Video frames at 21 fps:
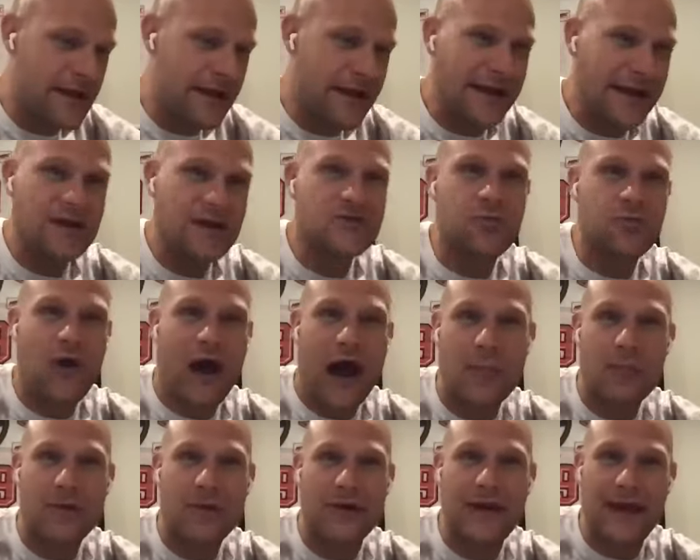each
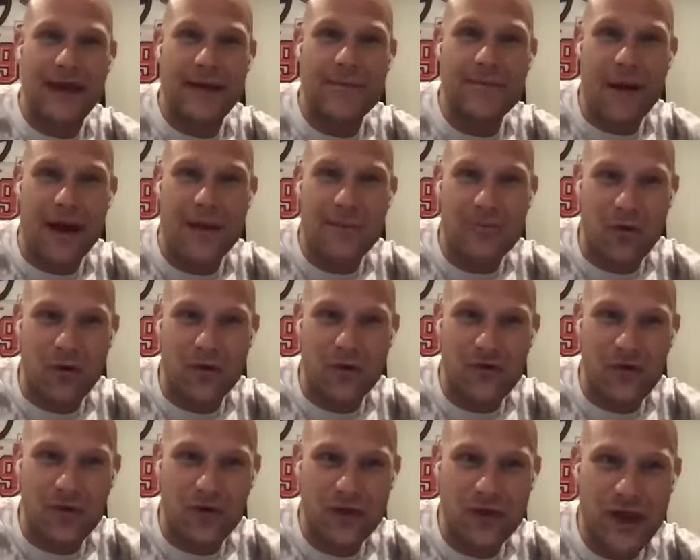property in my
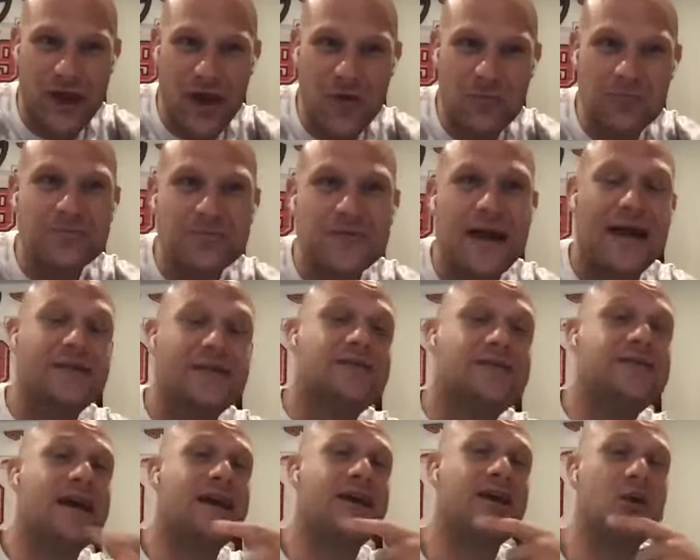portfolio and
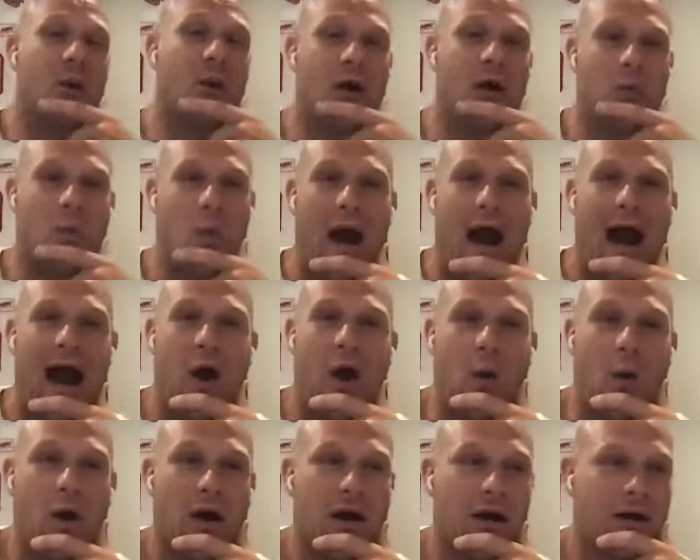say you know what
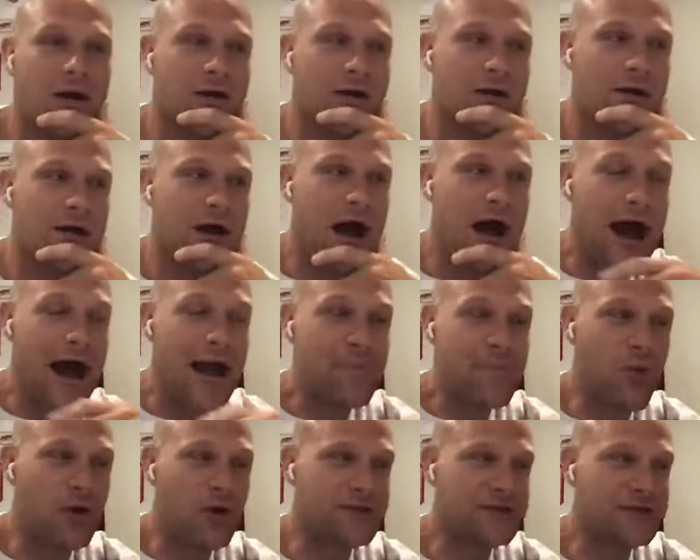wow i
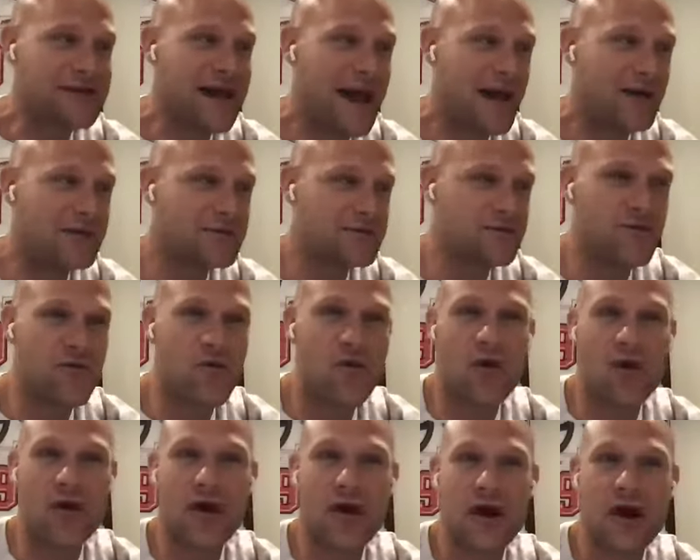bought this house
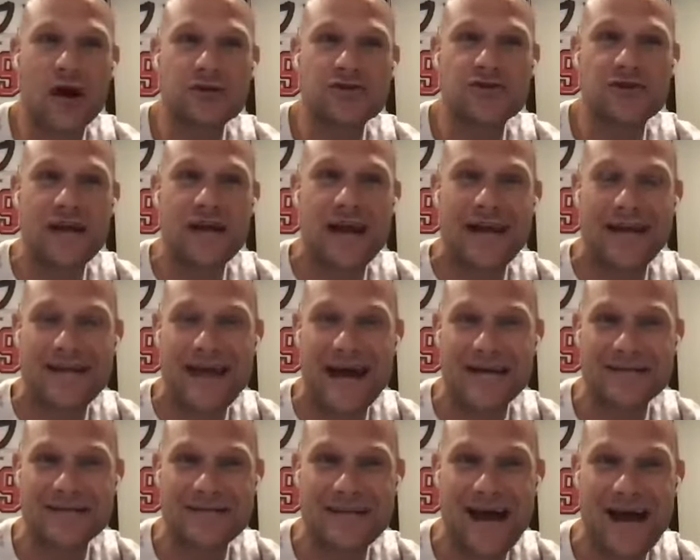for
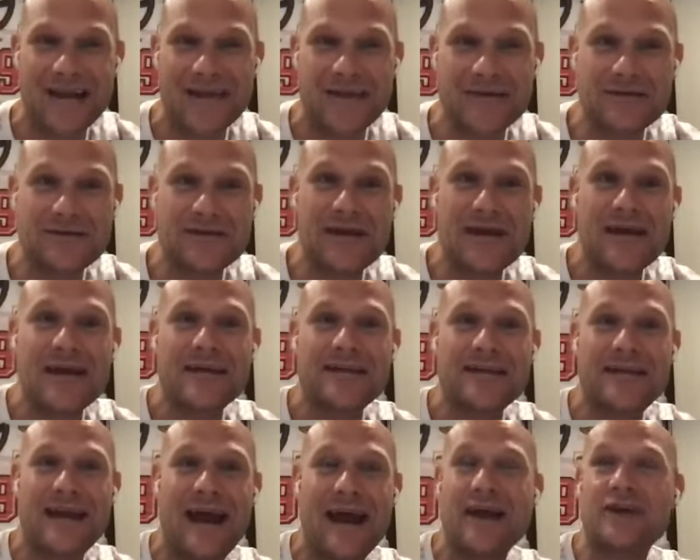$180000
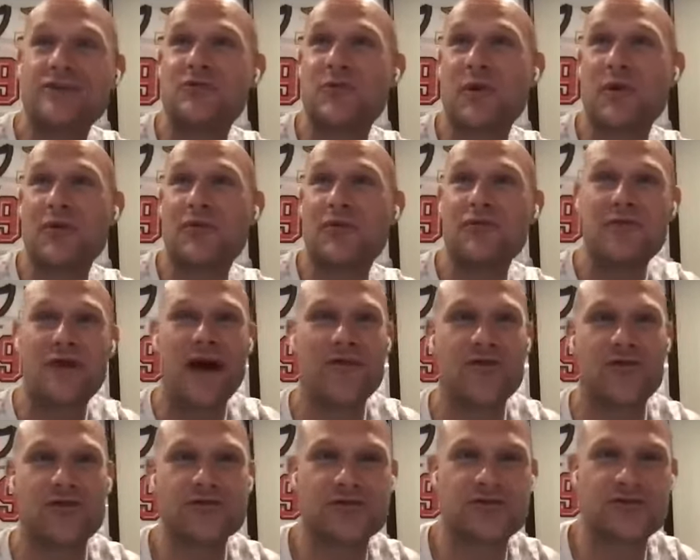today it's worth
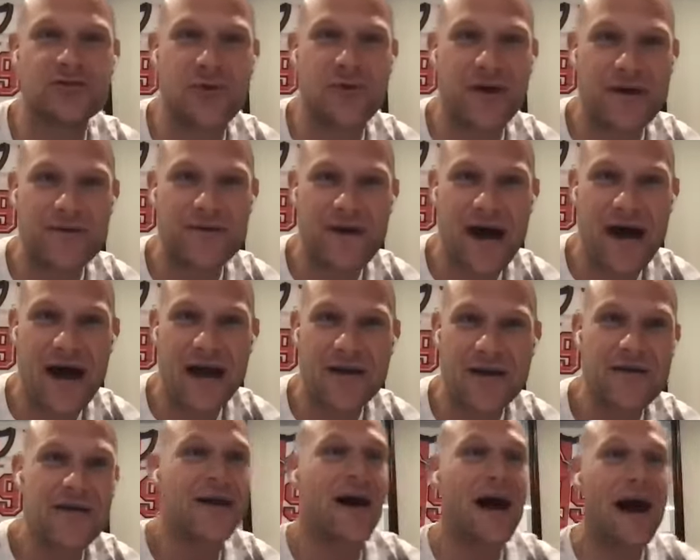
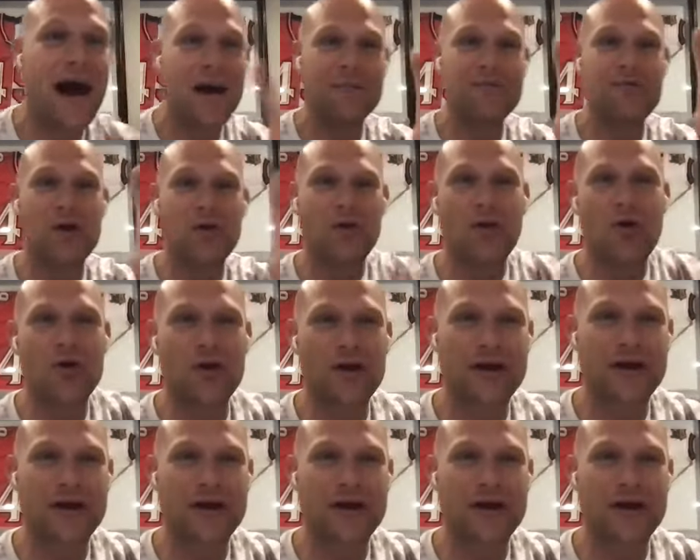525 i'm no longer